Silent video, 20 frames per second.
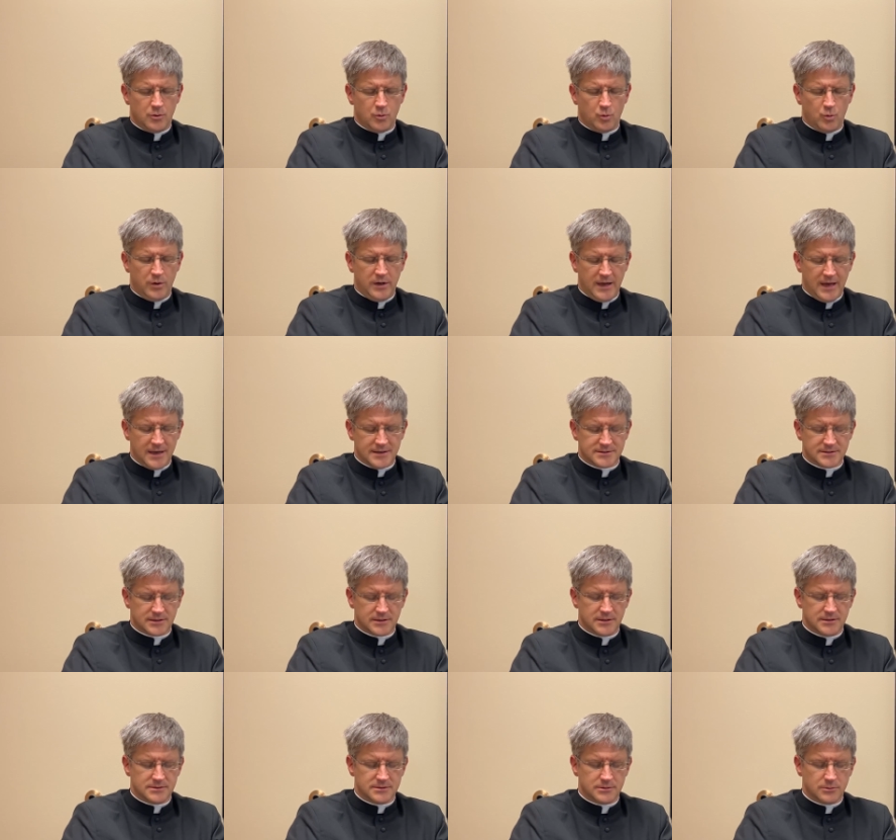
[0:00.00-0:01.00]
We ask
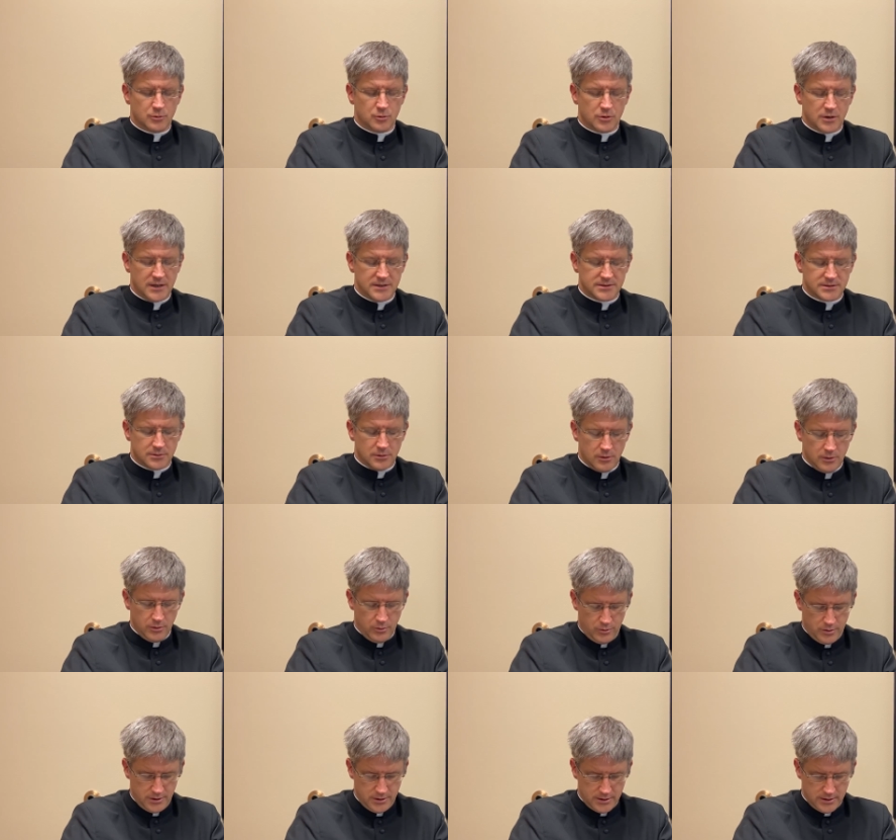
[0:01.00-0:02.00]
this through Christ our
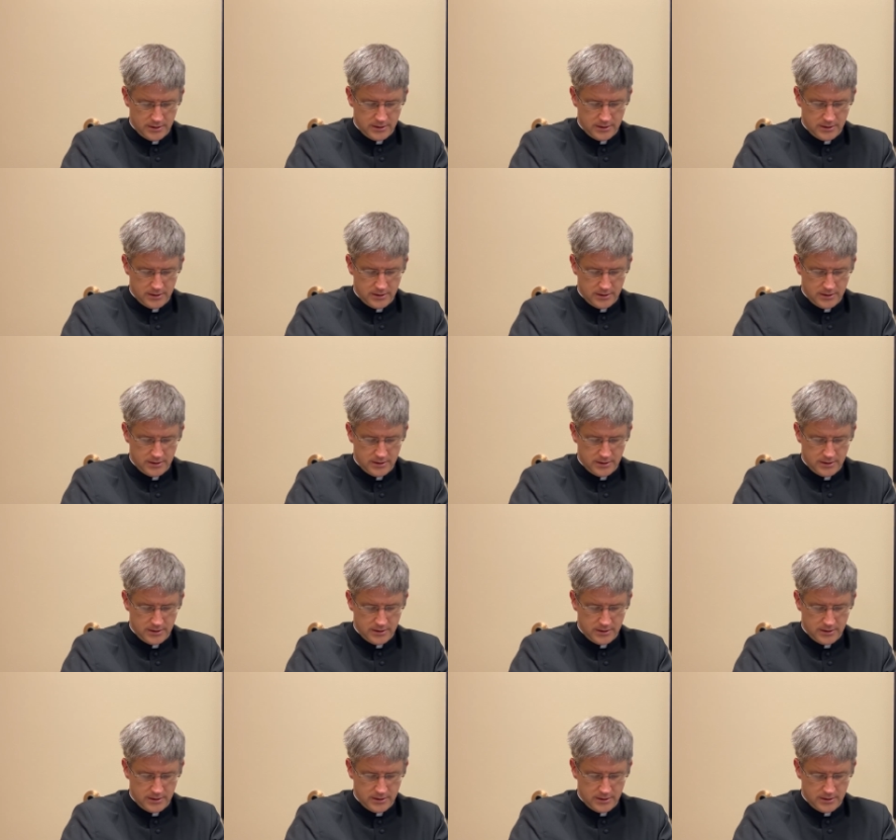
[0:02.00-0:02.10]
Lord.